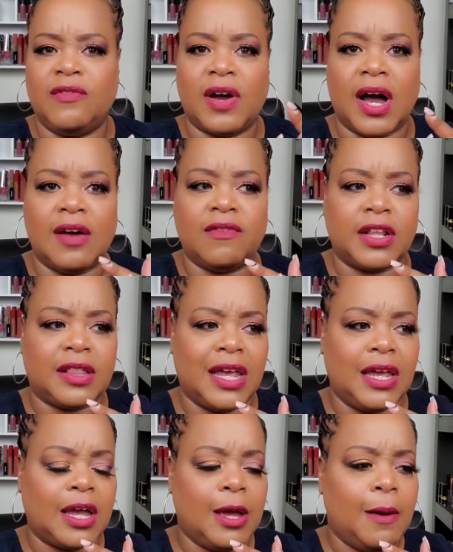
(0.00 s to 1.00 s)
I
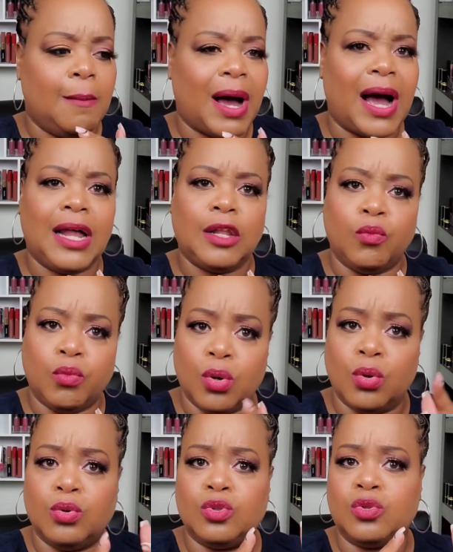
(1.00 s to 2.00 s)
think my Olive
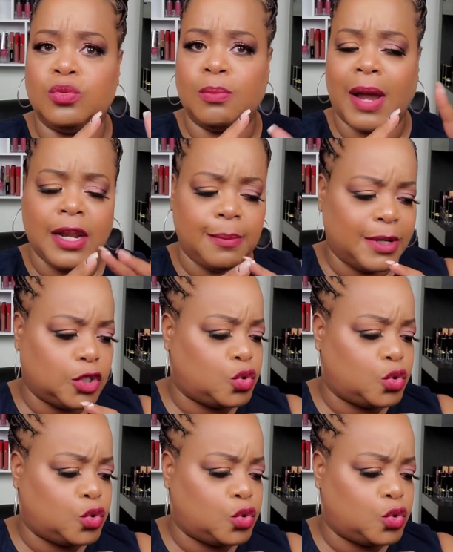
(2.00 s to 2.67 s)
Rose might have been